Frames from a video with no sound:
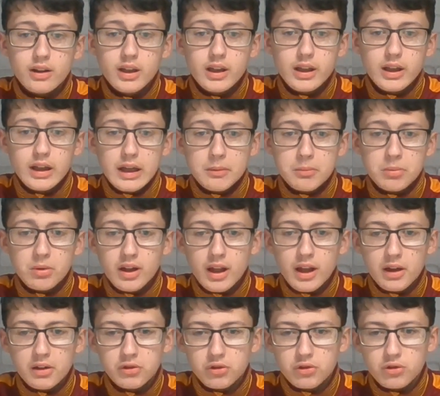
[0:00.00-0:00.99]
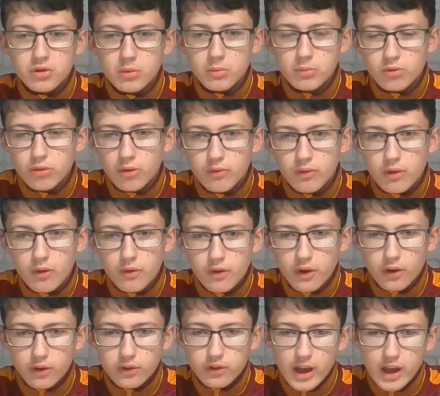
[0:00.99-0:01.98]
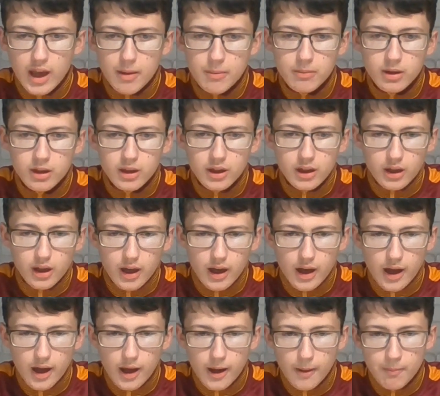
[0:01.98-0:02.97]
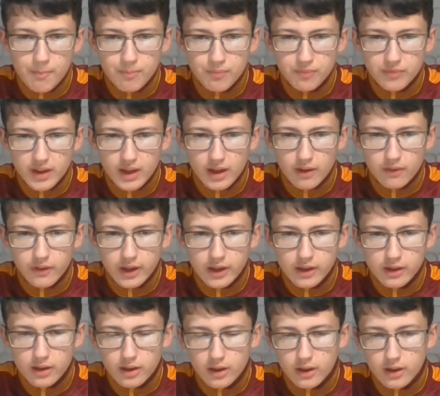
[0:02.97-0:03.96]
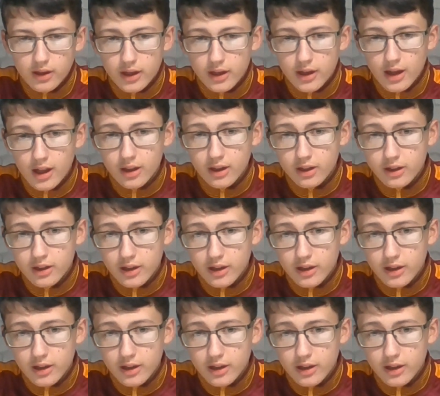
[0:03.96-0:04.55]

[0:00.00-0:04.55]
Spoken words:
but that just comes with the first game, I think. And then Halliday,